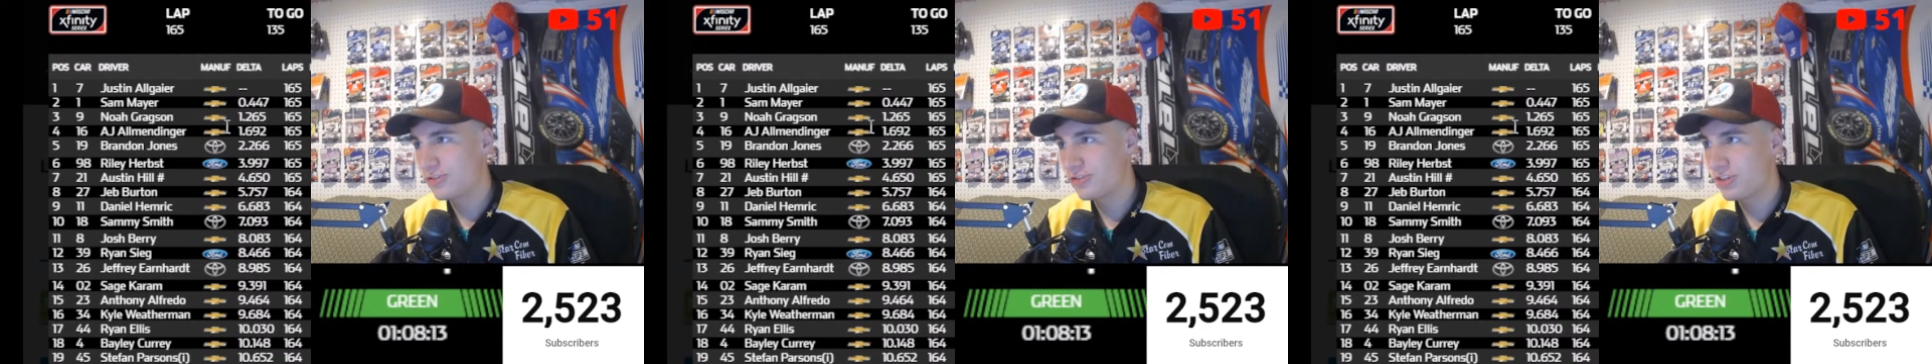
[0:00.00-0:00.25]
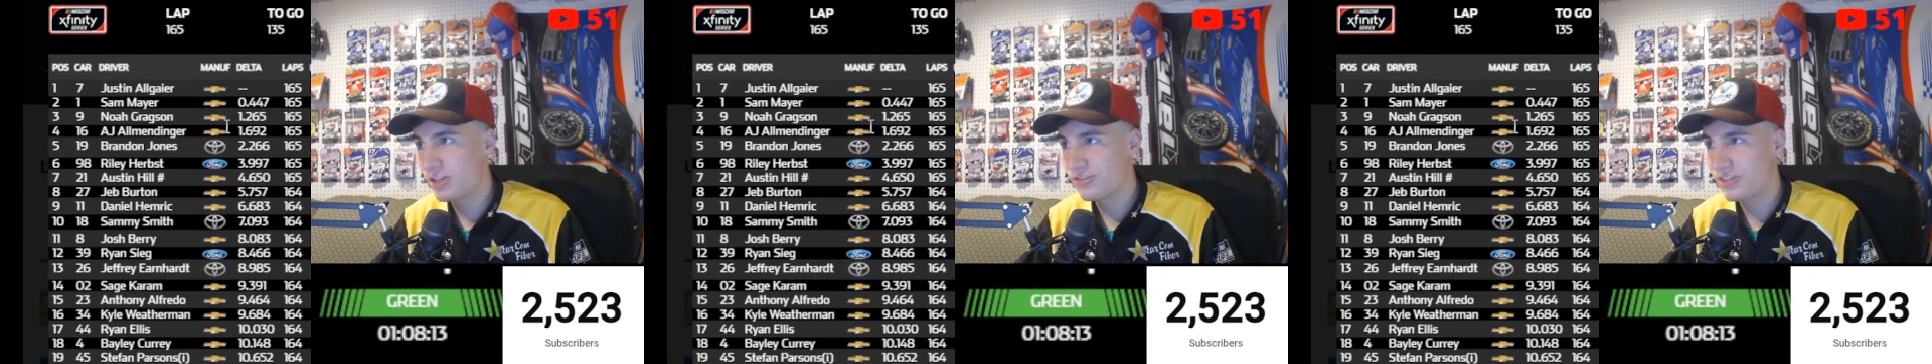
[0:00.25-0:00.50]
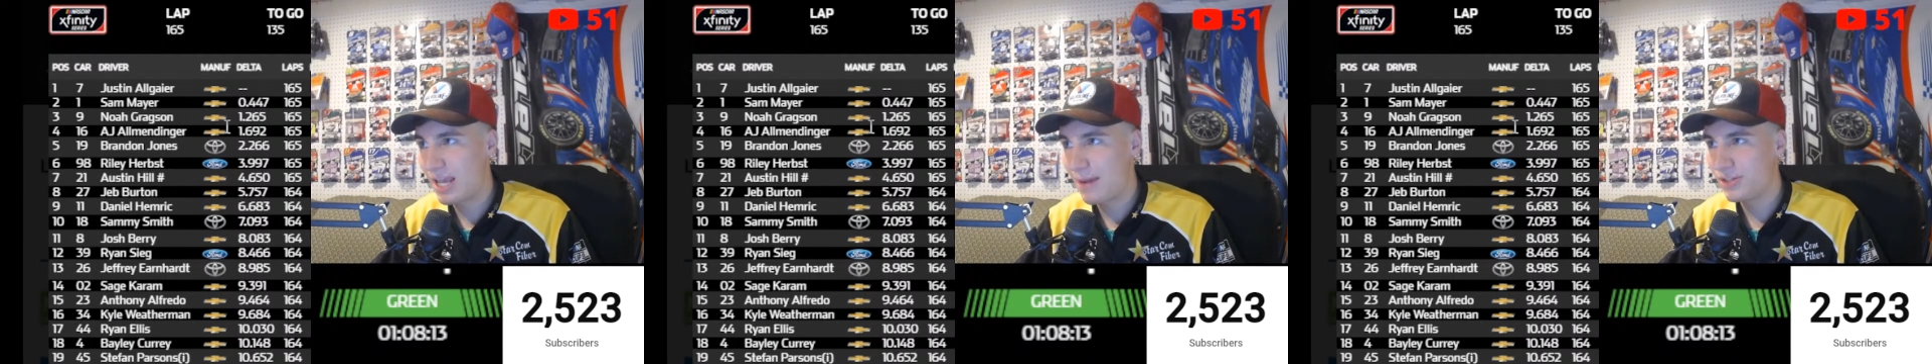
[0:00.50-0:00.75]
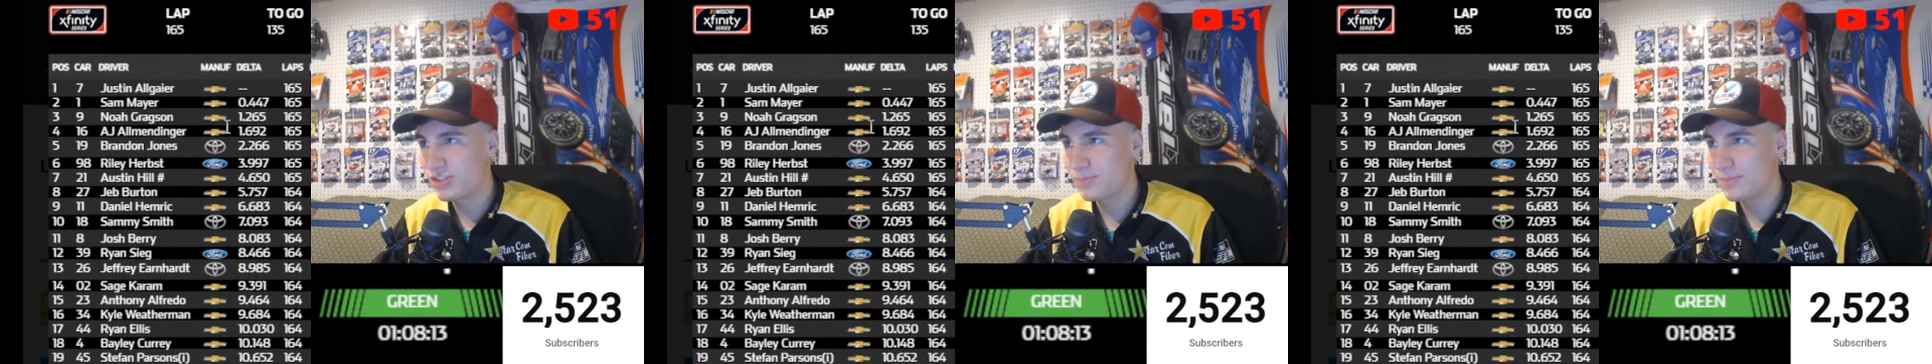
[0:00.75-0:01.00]

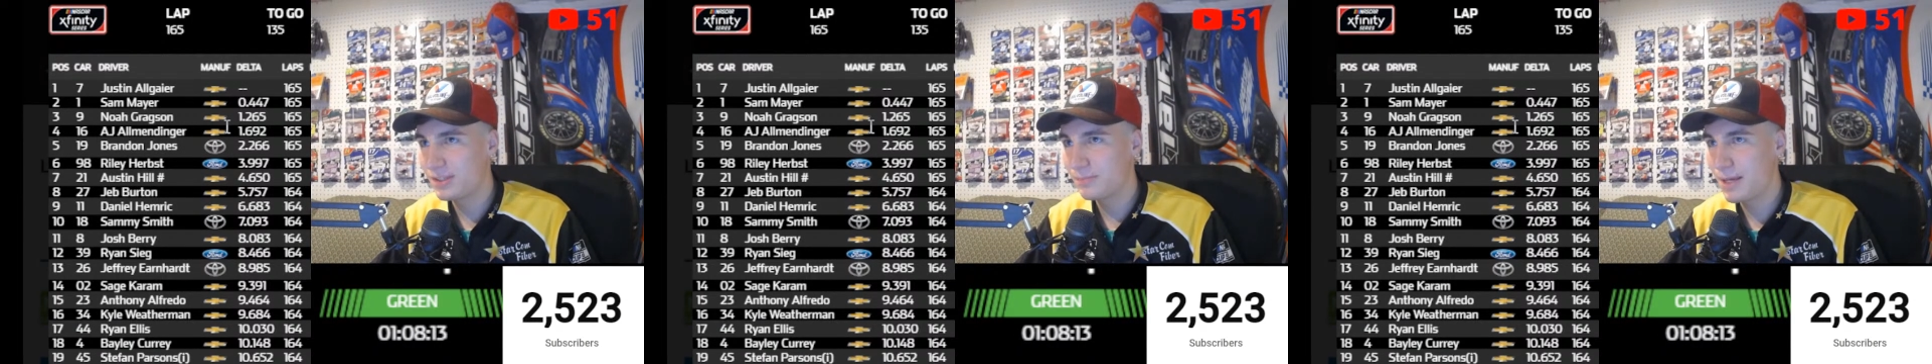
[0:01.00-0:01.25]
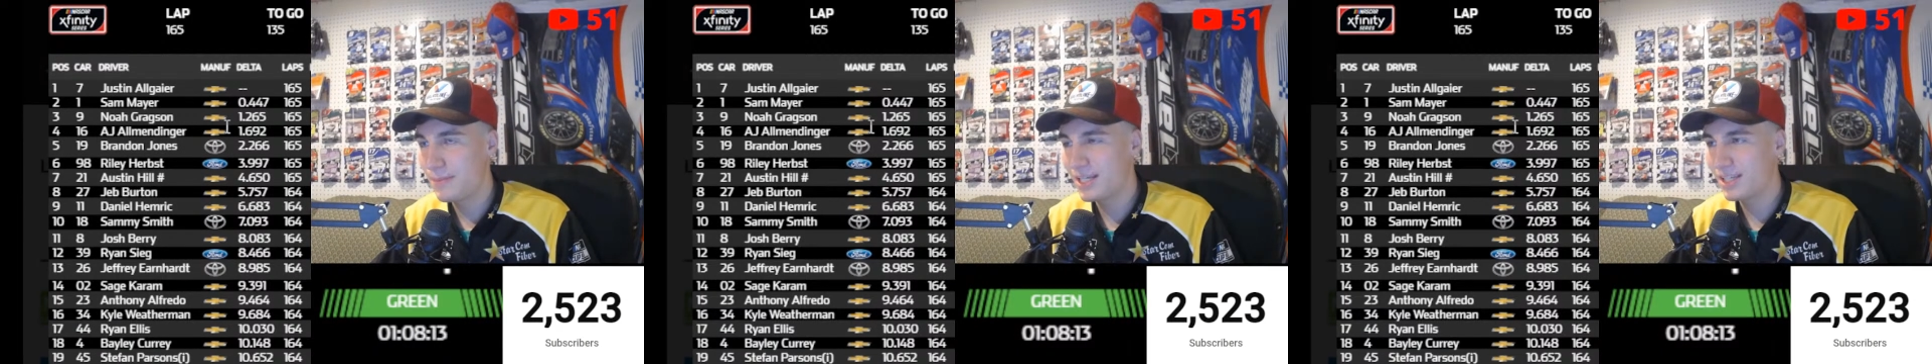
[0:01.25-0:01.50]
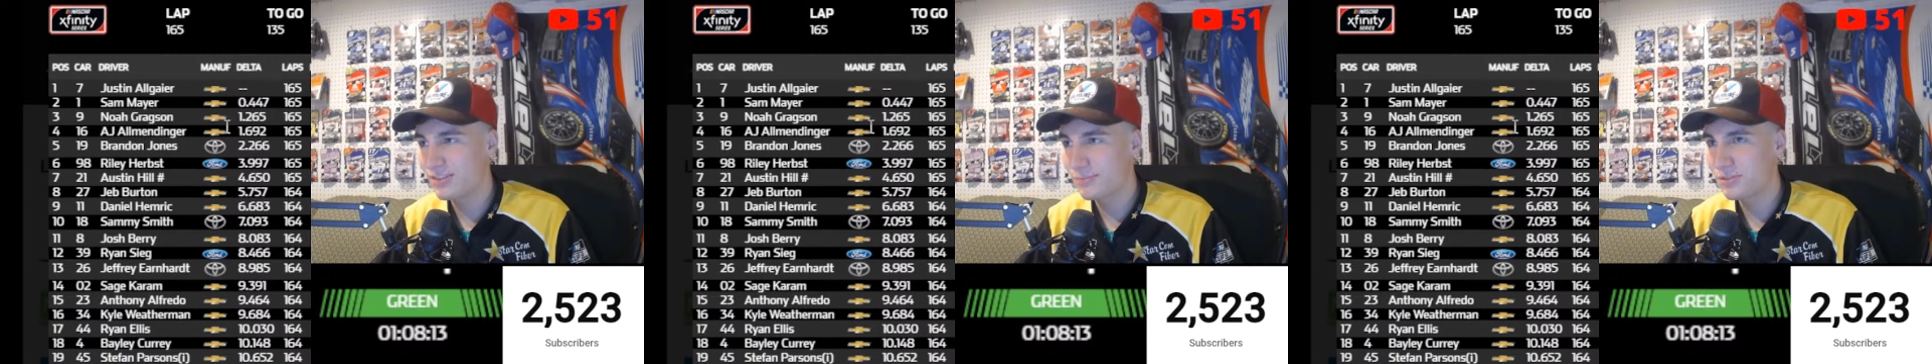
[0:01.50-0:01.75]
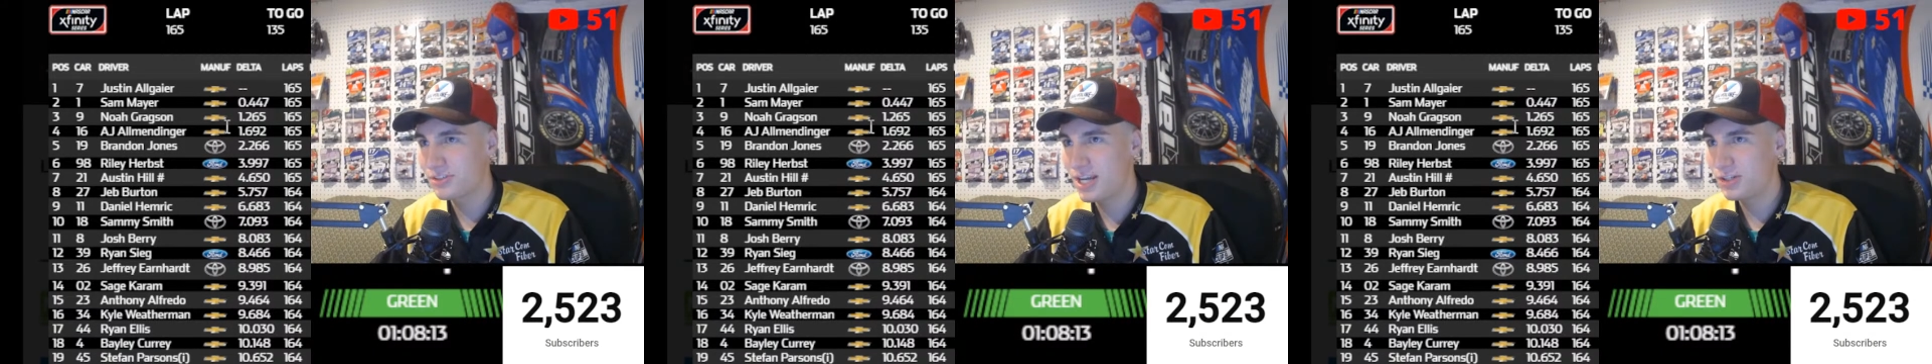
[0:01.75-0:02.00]
Sammy Smith and maybe get some
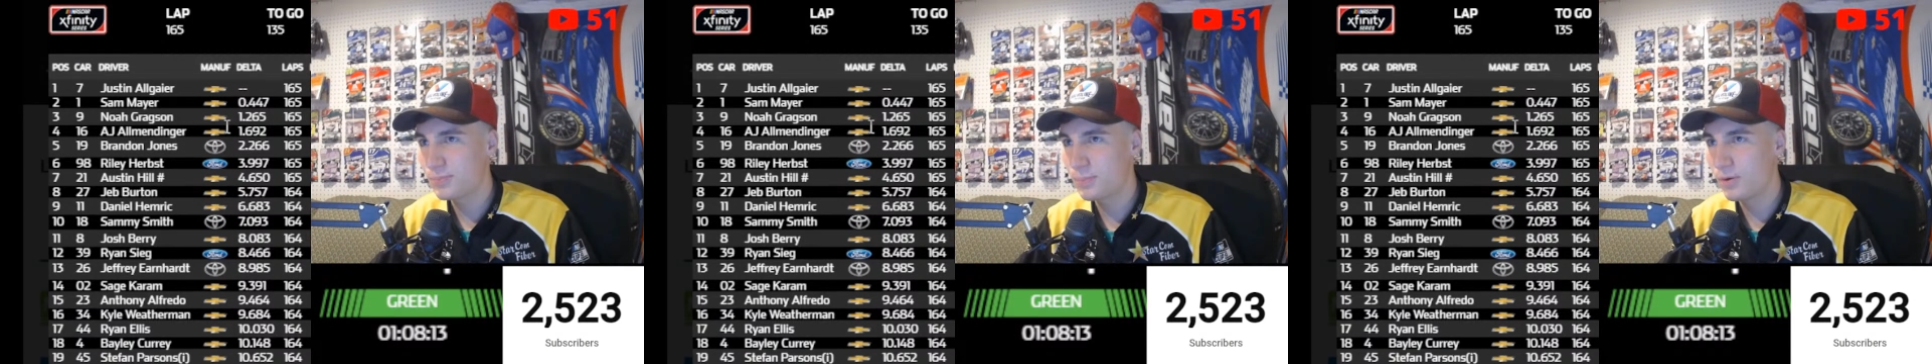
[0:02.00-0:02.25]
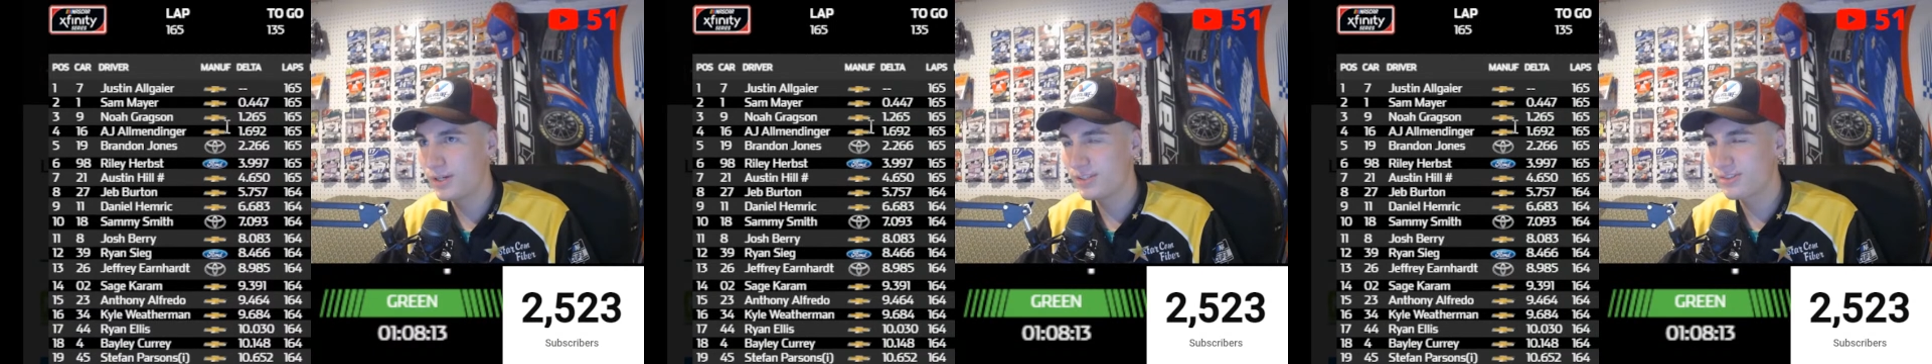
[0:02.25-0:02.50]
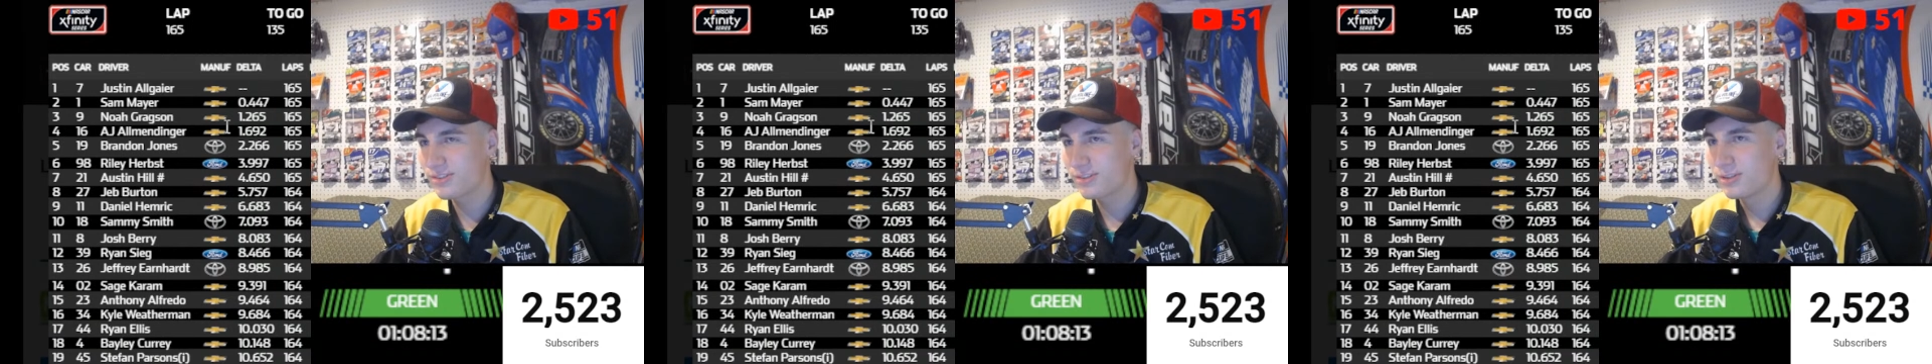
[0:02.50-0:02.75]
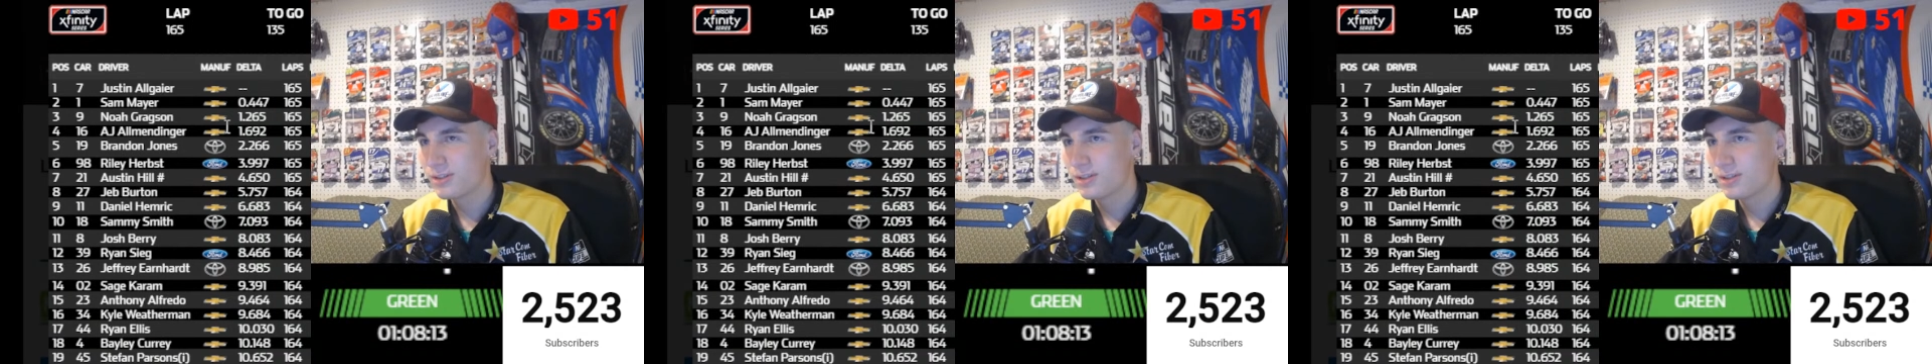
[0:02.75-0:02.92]
stage points.